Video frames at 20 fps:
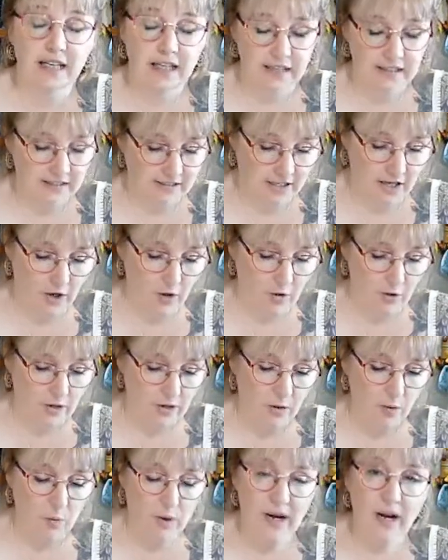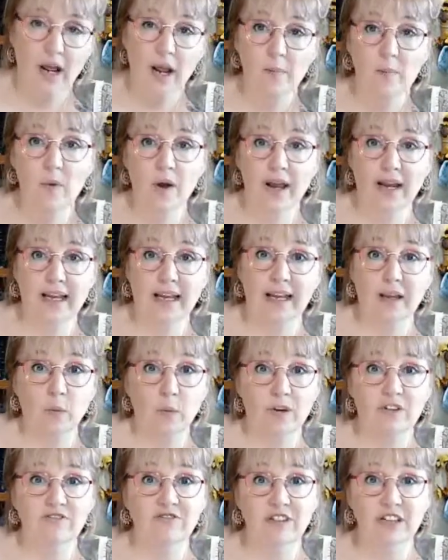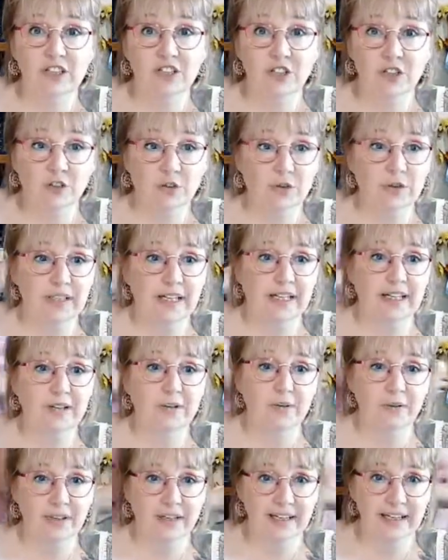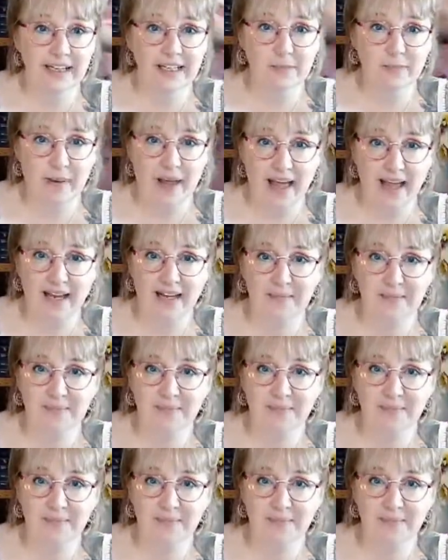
So when I'm working a ritual, then, oh, look, he's back.